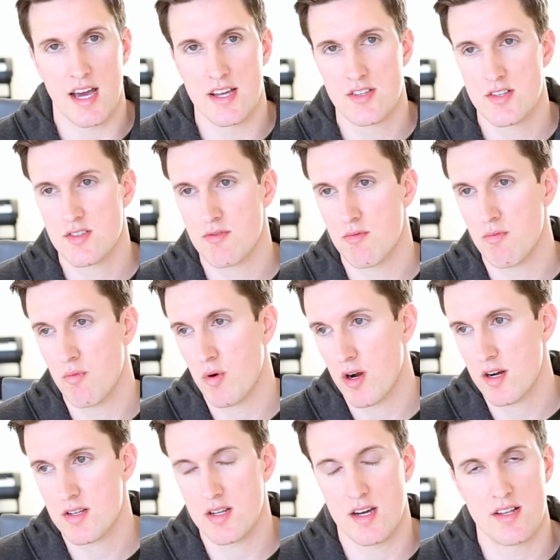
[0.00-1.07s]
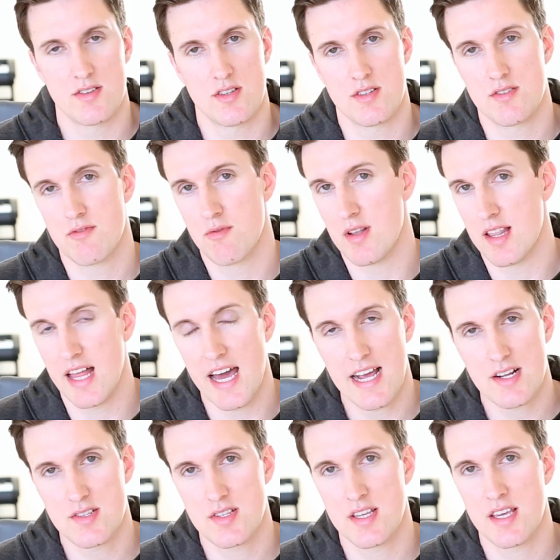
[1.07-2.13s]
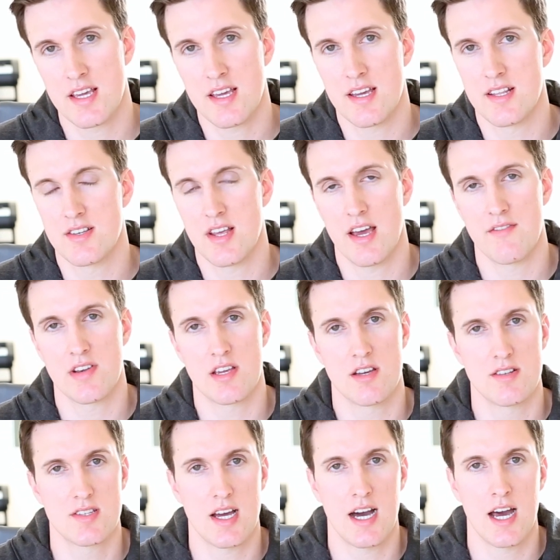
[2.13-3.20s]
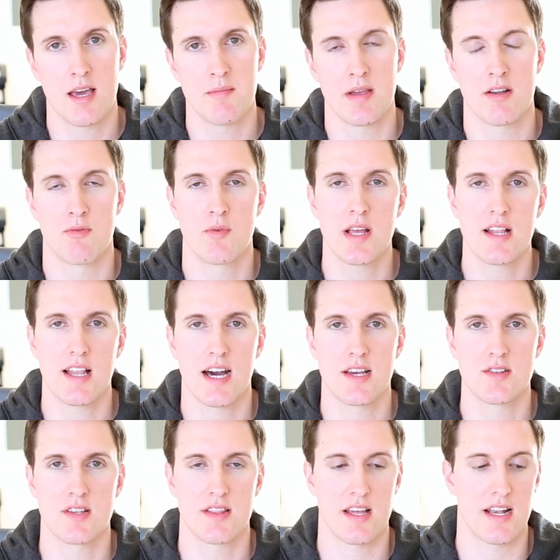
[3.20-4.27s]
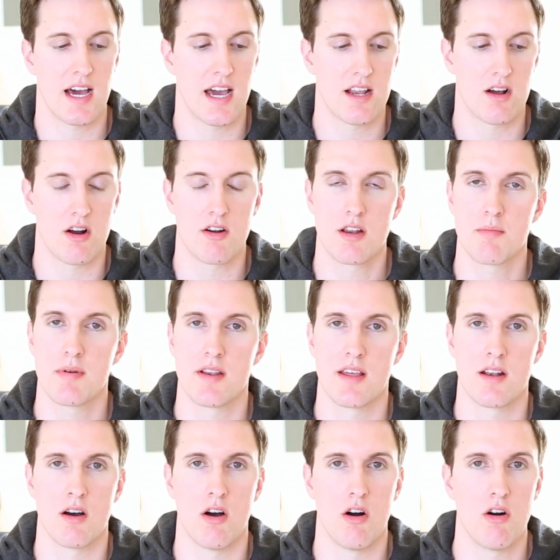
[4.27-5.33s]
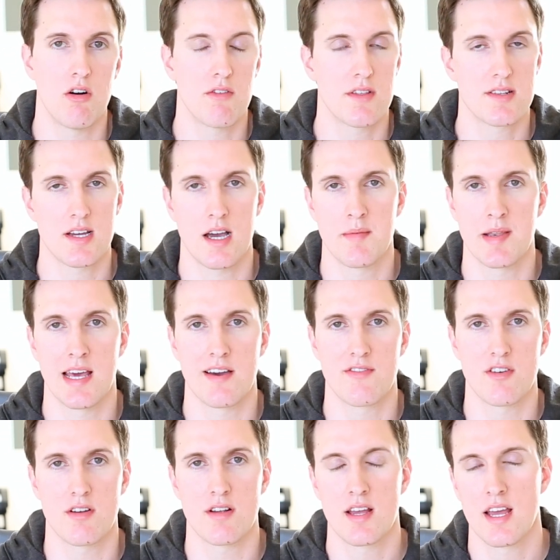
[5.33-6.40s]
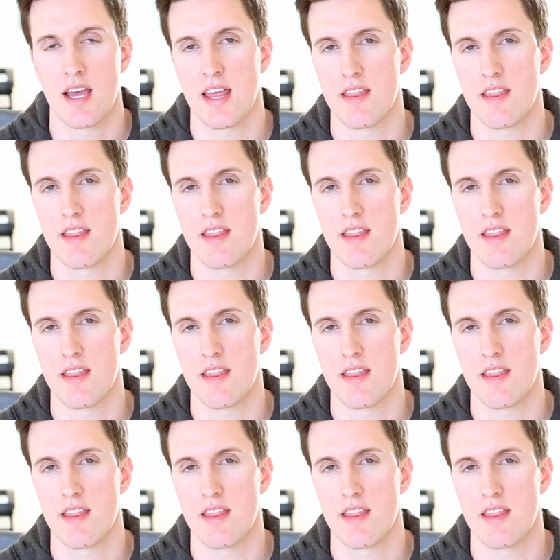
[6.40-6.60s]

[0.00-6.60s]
I just worked on just relaxing and having a good time and realizing that I had already put in all the time and effort